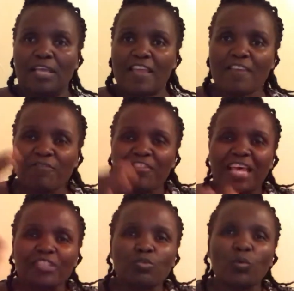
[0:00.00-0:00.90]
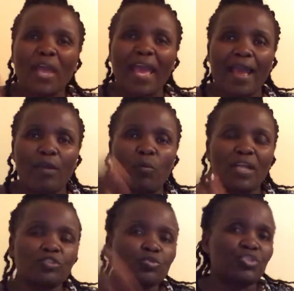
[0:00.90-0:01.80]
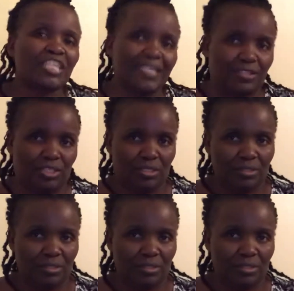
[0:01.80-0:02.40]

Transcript: if that's where I want to change,